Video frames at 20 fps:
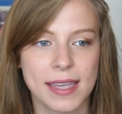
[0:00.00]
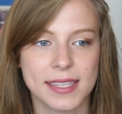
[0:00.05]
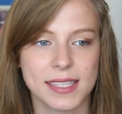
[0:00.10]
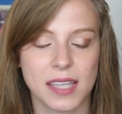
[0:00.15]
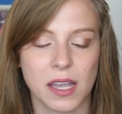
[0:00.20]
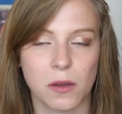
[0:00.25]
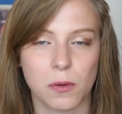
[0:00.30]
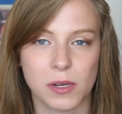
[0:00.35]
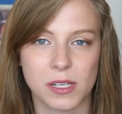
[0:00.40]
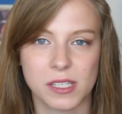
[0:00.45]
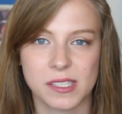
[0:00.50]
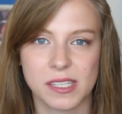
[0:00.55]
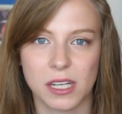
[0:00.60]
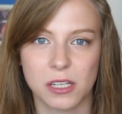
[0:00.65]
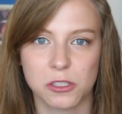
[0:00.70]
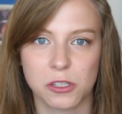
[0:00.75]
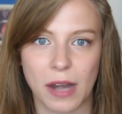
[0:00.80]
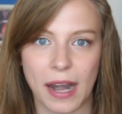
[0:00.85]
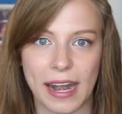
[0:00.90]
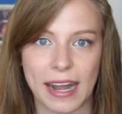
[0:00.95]
So we're
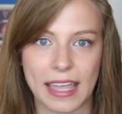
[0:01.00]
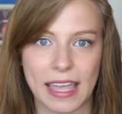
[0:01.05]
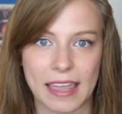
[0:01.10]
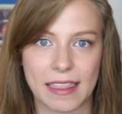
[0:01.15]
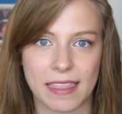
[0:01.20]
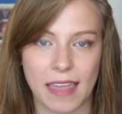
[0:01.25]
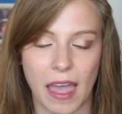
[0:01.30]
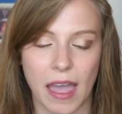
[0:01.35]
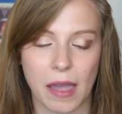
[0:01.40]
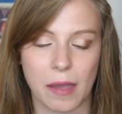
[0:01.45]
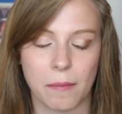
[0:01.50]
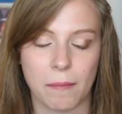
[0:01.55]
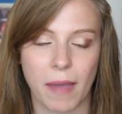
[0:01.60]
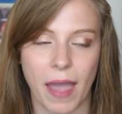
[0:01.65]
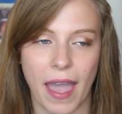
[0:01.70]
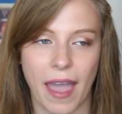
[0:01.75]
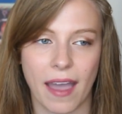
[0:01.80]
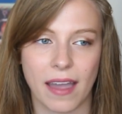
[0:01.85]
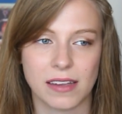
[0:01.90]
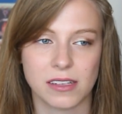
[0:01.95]
still trying to get them
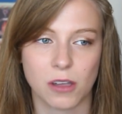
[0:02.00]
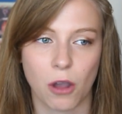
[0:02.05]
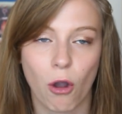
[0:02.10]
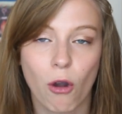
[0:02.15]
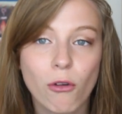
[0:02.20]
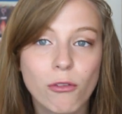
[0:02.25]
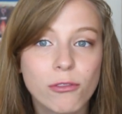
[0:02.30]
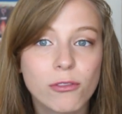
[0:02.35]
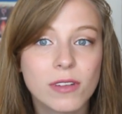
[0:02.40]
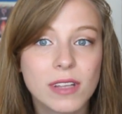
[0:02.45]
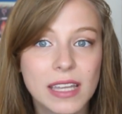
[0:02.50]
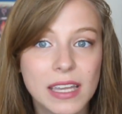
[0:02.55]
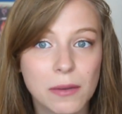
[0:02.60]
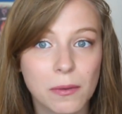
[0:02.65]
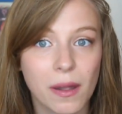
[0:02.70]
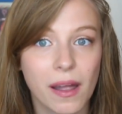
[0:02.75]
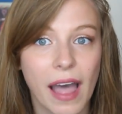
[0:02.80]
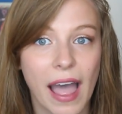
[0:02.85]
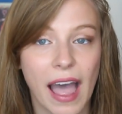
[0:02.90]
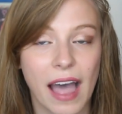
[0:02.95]
and hopefully
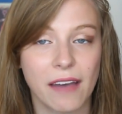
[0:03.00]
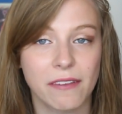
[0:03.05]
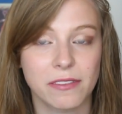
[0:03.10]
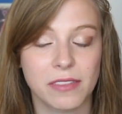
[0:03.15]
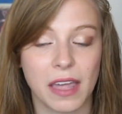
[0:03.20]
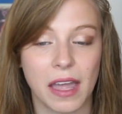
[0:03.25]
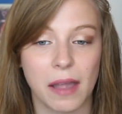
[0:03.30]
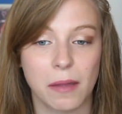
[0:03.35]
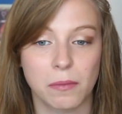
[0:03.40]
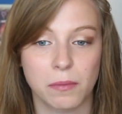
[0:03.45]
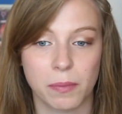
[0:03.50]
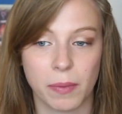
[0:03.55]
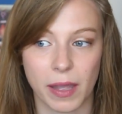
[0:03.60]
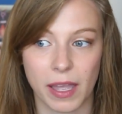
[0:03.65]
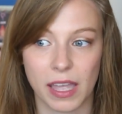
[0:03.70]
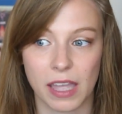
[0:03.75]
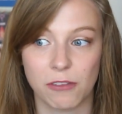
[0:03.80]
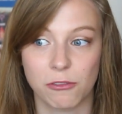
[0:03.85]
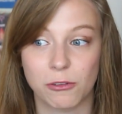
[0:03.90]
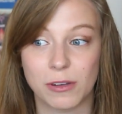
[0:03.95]
we'll have them.
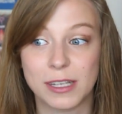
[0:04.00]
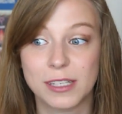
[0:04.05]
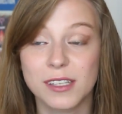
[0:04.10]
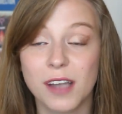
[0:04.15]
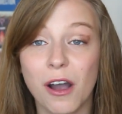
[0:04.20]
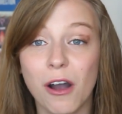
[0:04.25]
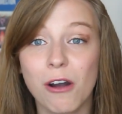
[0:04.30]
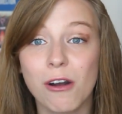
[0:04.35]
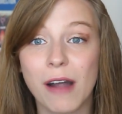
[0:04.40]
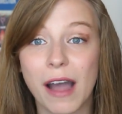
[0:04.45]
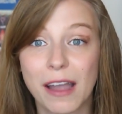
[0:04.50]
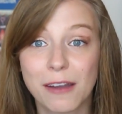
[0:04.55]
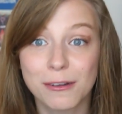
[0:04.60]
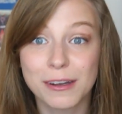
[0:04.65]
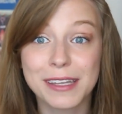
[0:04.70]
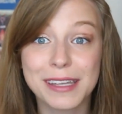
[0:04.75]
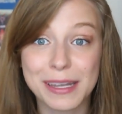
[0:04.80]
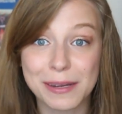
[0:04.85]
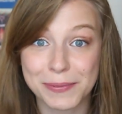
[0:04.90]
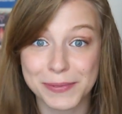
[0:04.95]
But if we don't, I
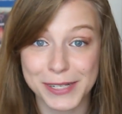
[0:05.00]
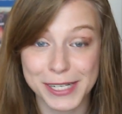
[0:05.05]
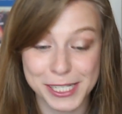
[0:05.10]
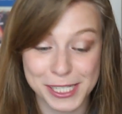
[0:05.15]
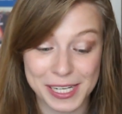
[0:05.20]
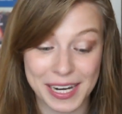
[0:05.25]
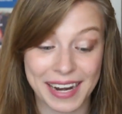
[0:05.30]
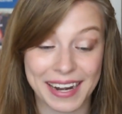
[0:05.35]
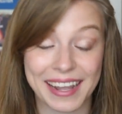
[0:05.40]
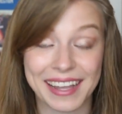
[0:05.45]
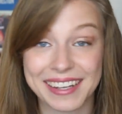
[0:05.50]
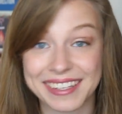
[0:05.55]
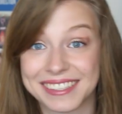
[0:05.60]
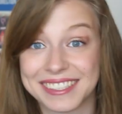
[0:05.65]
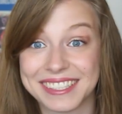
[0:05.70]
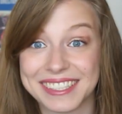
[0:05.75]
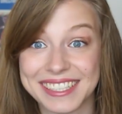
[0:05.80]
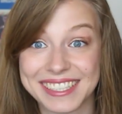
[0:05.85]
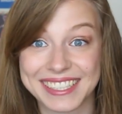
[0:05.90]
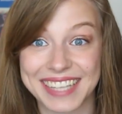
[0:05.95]
really appreciate it
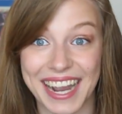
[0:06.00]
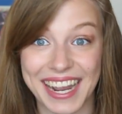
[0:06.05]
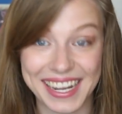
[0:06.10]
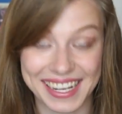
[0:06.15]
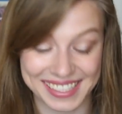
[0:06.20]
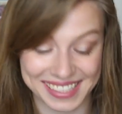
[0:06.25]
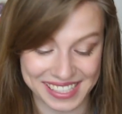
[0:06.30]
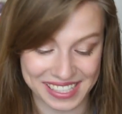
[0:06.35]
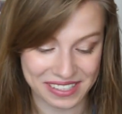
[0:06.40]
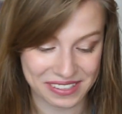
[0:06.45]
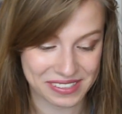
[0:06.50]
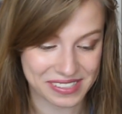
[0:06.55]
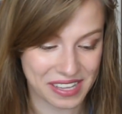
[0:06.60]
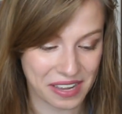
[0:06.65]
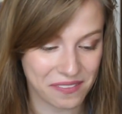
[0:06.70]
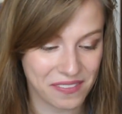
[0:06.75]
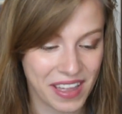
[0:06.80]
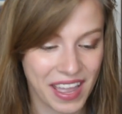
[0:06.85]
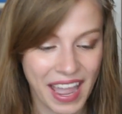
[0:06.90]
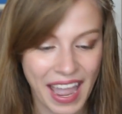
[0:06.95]
because at least I get to use
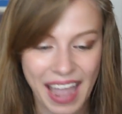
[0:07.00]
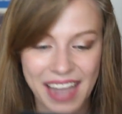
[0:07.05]
them.